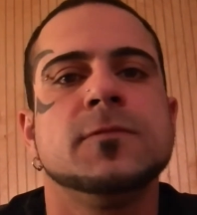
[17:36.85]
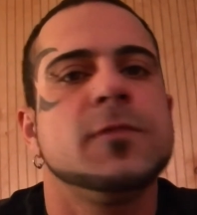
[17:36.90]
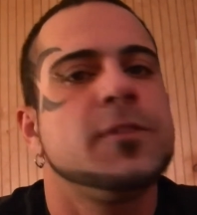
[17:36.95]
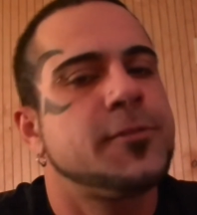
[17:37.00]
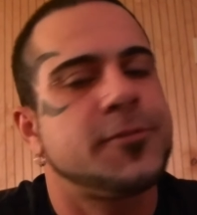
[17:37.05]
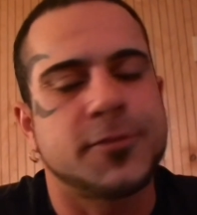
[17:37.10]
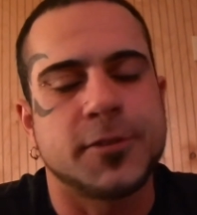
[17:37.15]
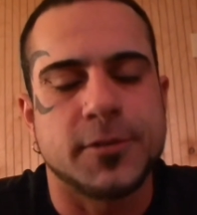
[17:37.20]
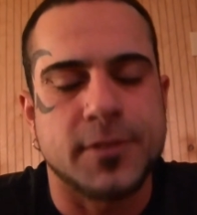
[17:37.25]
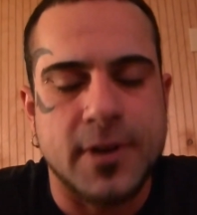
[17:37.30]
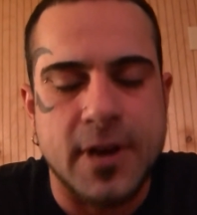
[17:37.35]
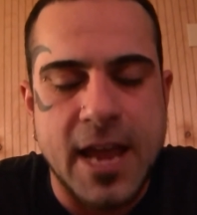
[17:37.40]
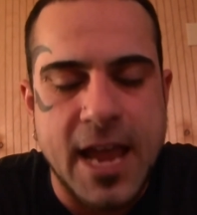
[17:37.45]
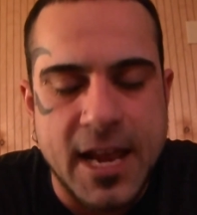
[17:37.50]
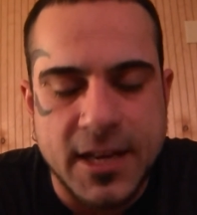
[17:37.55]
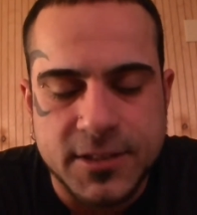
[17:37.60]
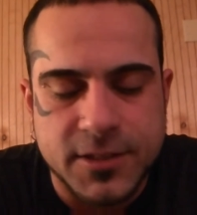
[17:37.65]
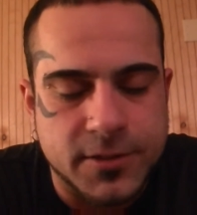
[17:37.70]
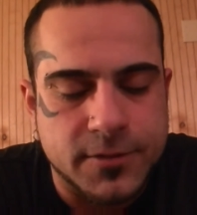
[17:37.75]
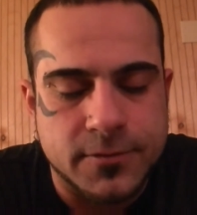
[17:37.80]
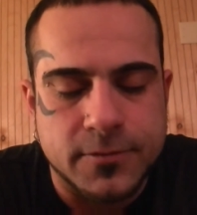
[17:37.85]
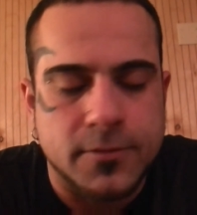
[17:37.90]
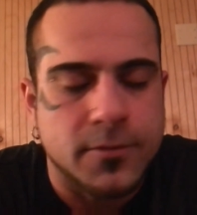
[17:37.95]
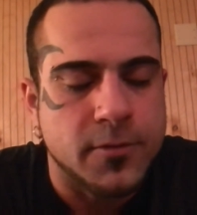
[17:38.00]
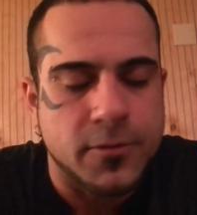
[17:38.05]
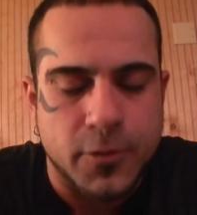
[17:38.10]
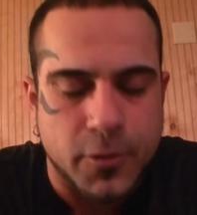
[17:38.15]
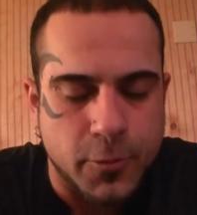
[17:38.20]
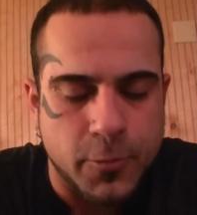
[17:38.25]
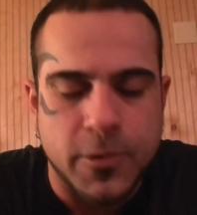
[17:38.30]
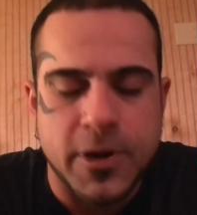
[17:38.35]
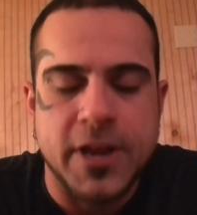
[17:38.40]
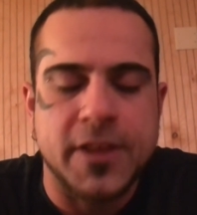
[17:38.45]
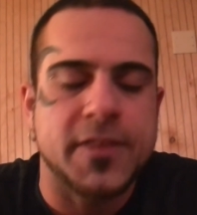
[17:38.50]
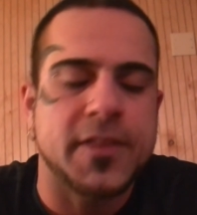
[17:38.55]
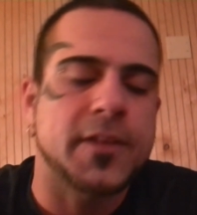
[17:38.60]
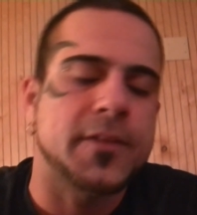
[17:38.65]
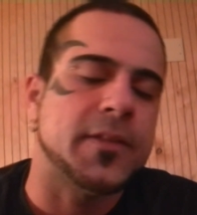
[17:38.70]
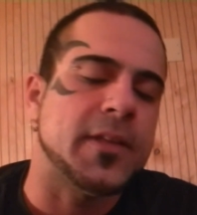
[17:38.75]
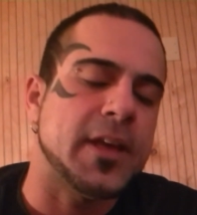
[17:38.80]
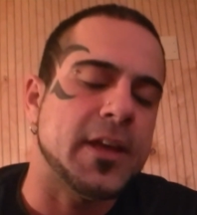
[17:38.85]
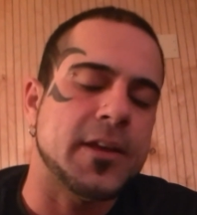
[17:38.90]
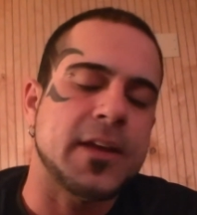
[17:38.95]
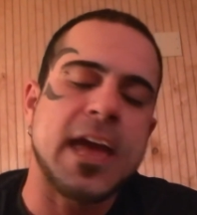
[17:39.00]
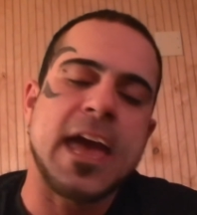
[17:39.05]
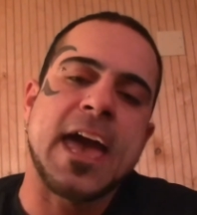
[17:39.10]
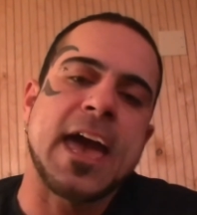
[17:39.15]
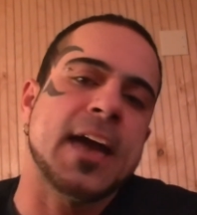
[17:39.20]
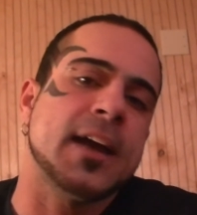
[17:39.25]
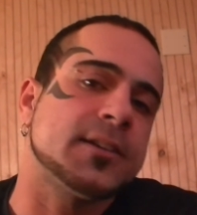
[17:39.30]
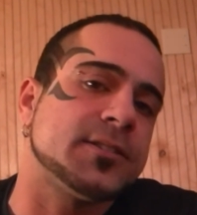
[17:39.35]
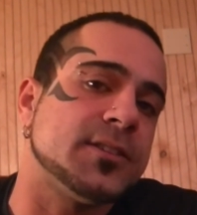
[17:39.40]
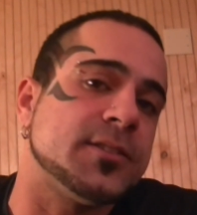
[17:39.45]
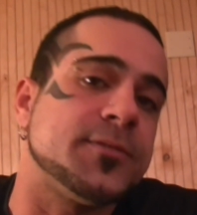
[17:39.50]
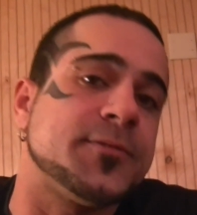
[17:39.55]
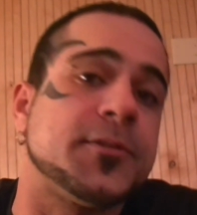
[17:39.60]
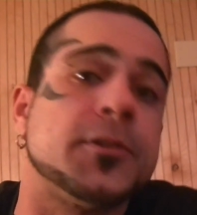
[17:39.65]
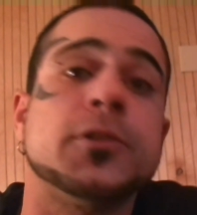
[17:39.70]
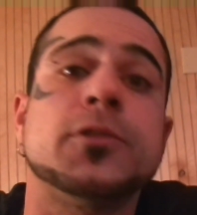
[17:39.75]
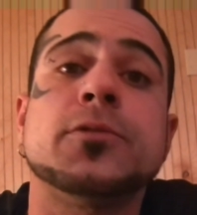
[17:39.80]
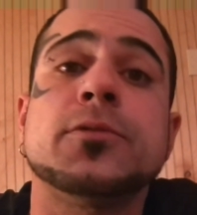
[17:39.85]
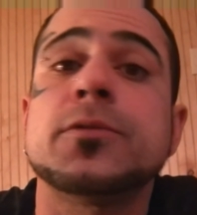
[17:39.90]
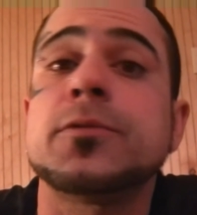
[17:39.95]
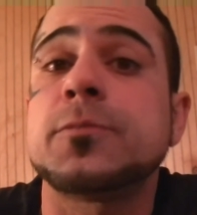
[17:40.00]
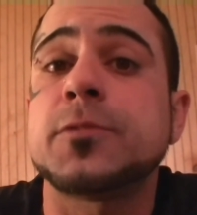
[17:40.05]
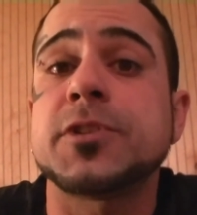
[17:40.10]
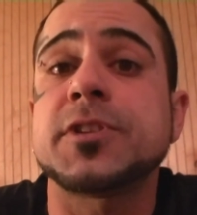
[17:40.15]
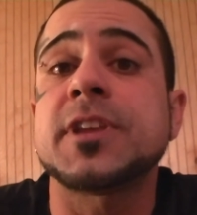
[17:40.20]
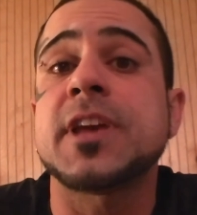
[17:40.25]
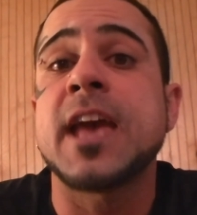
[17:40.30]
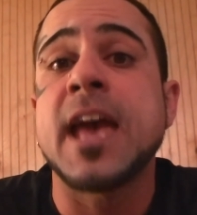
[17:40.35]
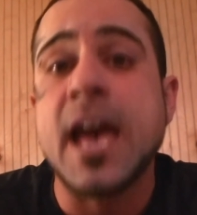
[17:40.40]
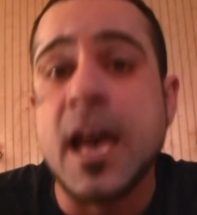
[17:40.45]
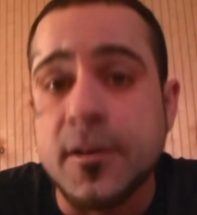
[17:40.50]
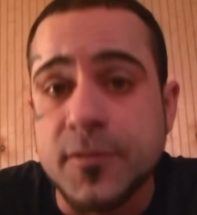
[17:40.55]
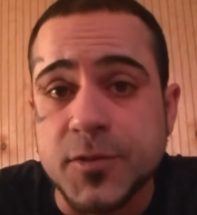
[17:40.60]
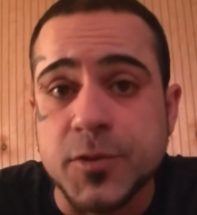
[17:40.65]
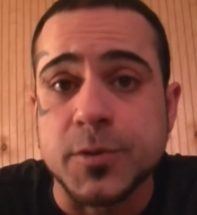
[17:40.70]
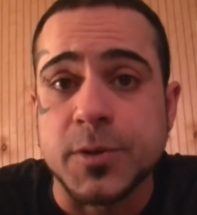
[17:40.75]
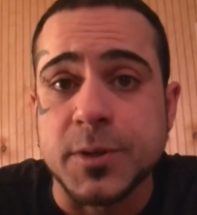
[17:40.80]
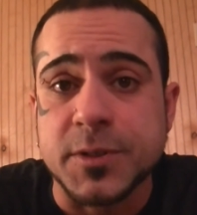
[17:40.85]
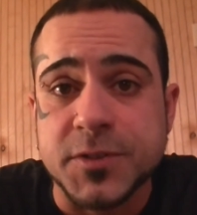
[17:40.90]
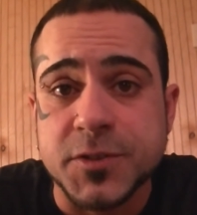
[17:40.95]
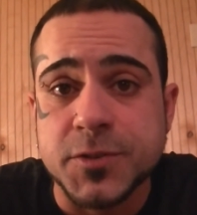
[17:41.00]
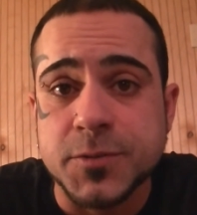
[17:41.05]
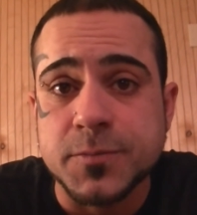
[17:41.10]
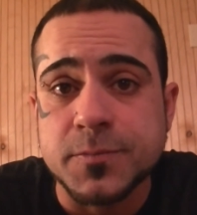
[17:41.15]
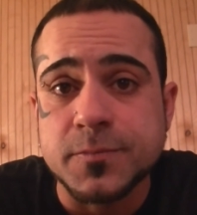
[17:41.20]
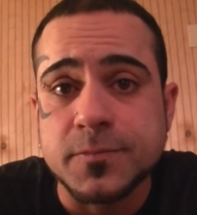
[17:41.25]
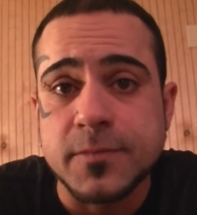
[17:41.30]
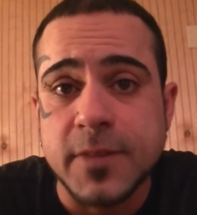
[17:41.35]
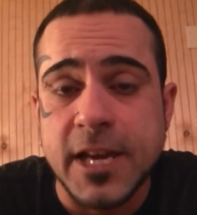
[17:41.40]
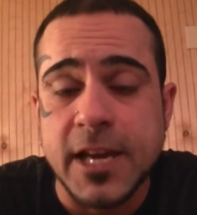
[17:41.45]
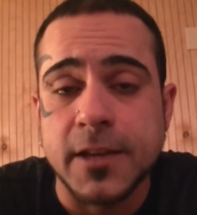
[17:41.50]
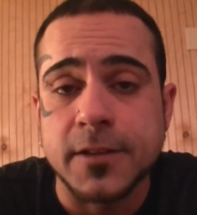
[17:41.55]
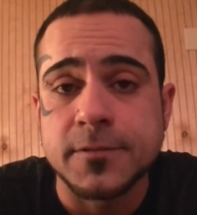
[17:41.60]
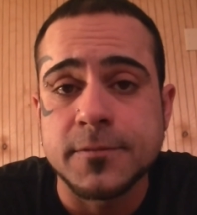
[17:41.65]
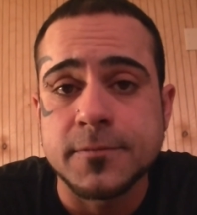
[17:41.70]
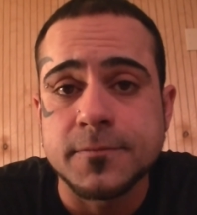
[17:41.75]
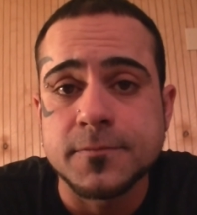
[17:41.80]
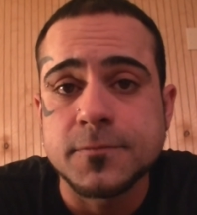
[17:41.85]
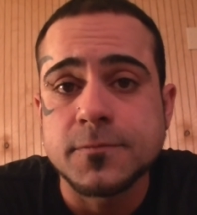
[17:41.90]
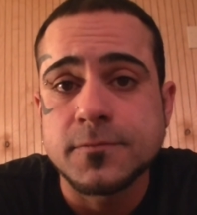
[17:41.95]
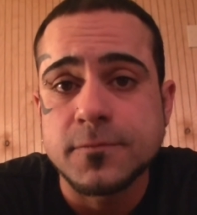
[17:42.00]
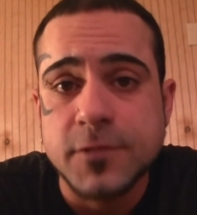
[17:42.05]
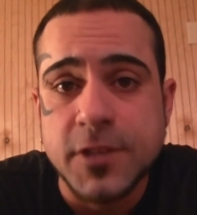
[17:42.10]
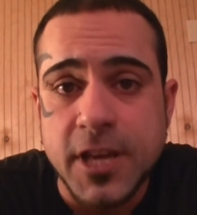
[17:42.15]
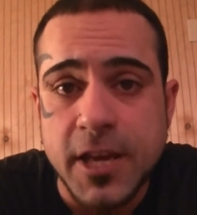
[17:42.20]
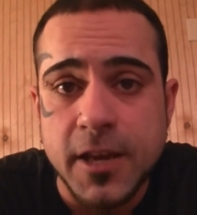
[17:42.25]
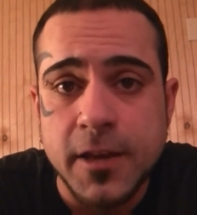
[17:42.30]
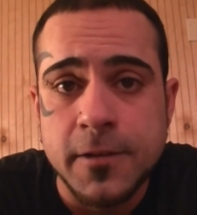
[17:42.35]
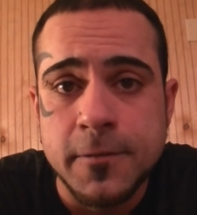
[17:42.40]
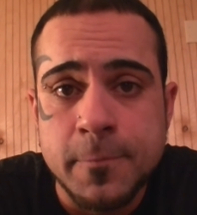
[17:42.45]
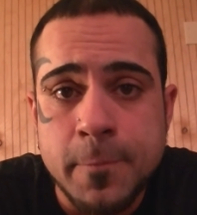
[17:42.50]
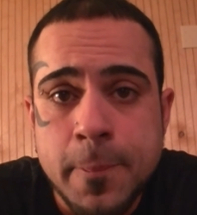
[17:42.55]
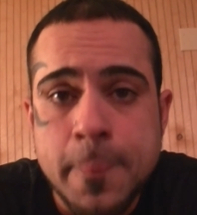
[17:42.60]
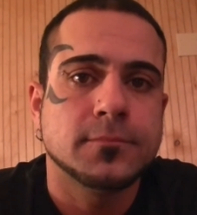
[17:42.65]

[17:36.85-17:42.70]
for acting the way that they act and for doing what they have to us, man, okay?